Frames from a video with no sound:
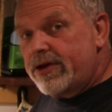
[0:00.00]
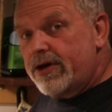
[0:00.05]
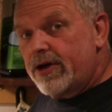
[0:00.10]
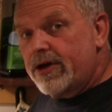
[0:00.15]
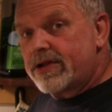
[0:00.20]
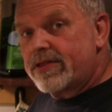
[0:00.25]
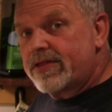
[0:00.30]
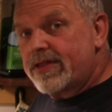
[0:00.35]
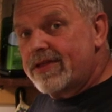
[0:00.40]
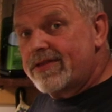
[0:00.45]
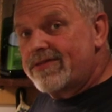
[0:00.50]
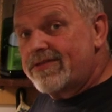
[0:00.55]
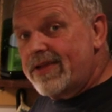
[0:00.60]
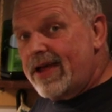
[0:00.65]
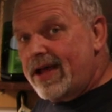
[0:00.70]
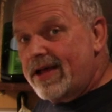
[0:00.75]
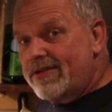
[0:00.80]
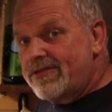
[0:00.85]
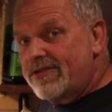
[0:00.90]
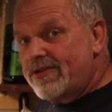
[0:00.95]
cook this
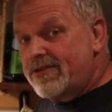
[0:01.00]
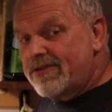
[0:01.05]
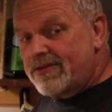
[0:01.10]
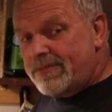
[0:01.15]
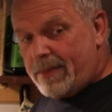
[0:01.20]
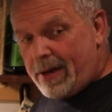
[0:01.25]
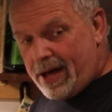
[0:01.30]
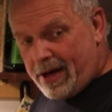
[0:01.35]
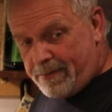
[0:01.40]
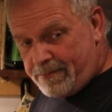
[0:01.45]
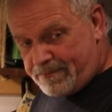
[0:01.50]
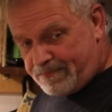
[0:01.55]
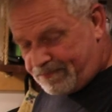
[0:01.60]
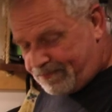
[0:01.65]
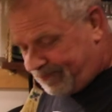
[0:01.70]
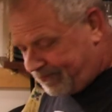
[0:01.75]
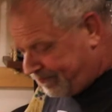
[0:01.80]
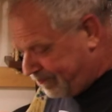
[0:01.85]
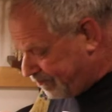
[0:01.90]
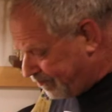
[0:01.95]
down till it's about
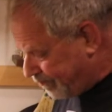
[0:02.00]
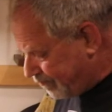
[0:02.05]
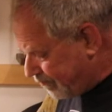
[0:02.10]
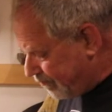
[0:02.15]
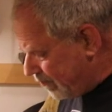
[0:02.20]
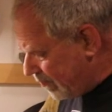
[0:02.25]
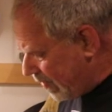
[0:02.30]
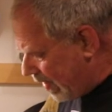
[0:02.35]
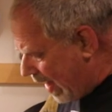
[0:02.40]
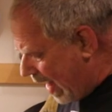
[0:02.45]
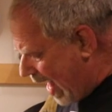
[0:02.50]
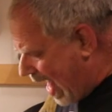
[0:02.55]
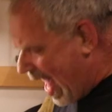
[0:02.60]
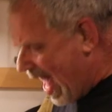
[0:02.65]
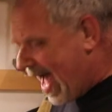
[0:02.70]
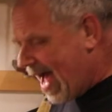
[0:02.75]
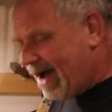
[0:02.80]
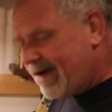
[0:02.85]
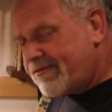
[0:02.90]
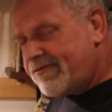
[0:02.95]

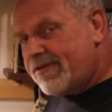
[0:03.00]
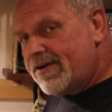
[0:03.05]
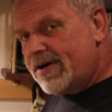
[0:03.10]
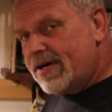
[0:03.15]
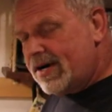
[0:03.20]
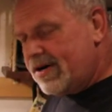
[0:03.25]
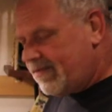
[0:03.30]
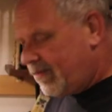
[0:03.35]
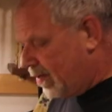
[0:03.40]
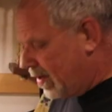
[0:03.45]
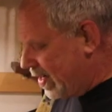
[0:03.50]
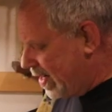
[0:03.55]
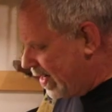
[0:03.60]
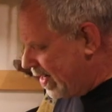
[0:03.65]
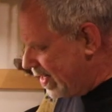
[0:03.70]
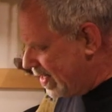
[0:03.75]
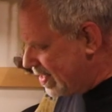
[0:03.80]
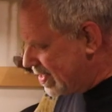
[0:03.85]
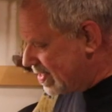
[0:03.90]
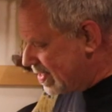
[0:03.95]
half of what
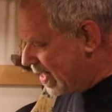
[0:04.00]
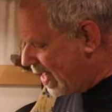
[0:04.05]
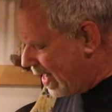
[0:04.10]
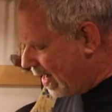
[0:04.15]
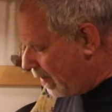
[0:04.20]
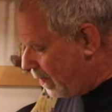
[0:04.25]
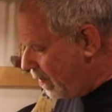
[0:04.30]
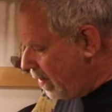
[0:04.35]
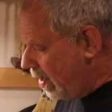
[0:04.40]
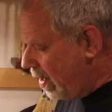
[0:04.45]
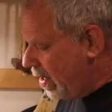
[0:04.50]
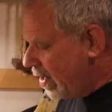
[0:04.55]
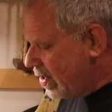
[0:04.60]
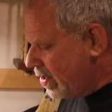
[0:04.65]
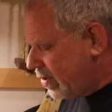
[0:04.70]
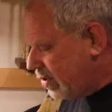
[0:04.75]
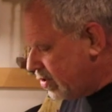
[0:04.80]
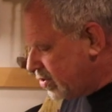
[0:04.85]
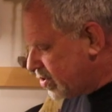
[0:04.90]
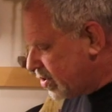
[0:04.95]
it is now.
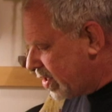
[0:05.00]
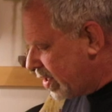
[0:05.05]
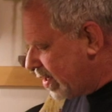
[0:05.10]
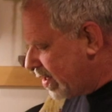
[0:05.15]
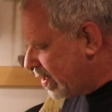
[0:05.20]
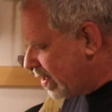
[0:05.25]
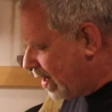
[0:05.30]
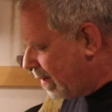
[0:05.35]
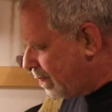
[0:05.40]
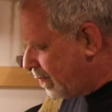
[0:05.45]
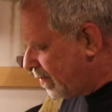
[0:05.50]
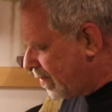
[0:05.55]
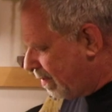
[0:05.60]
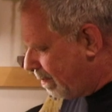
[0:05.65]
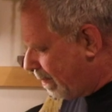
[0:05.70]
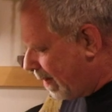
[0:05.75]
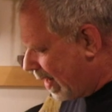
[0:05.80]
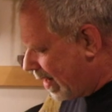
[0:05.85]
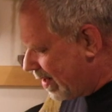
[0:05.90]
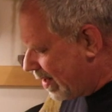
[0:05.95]
You should end up with
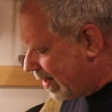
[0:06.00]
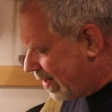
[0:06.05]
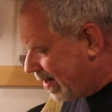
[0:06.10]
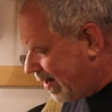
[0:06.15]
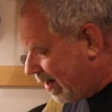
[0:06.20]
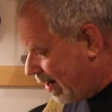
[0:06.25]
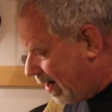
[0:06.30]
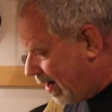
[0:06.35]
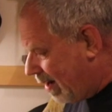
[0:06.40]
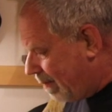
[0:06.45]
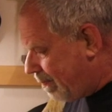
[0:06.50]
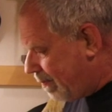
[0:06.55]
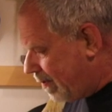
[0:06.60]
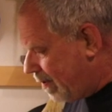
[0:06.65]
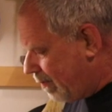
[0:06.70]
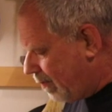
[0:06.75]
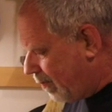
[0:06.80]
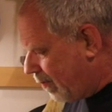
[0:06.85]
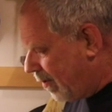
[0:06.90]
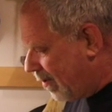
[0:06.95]
about a cup
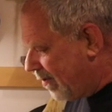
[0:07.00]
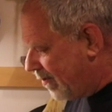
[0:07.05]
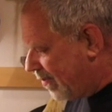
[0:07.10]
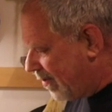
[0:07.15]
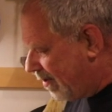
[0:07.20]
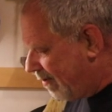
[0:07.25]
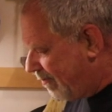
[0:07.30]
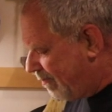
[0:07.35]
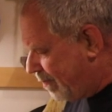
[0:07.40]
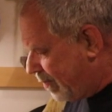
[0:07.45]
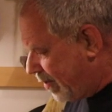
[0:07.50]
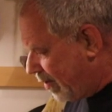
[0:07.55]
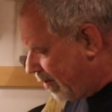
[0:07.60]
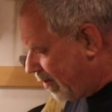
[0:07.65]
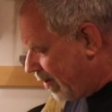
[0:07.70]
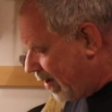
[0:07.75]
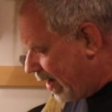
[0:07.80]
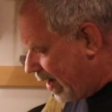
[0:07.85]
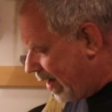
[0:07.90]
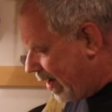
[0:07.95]
worth of
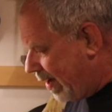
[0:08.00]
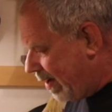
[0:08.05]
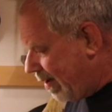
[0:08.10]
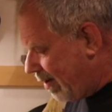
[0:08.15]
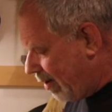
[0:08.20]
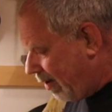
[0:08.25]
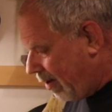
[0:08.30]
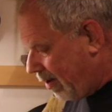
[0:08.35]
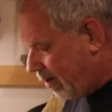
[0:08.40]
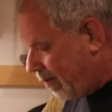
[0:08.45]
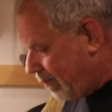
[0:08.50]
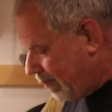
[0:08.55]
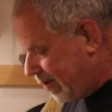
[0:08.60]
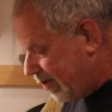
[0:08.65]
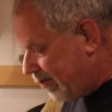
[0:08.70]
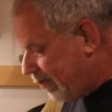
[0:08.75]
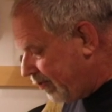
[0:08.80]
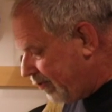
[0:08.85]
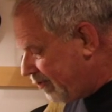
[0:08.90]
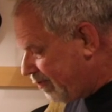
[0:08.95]
puree, or
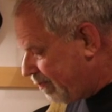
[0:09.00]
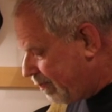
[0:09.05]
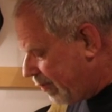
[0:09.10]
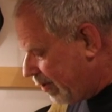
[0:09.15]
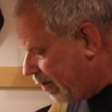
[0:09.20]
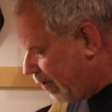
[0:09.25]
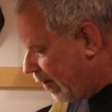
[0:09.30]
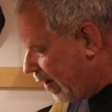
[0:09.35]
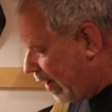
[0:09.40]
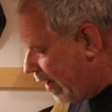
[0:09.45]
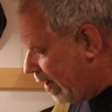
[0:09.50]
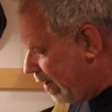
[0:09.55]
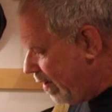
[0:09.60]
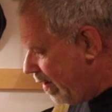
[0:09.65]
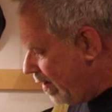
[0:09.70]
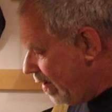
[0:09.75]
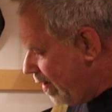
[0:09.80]
reduced puree,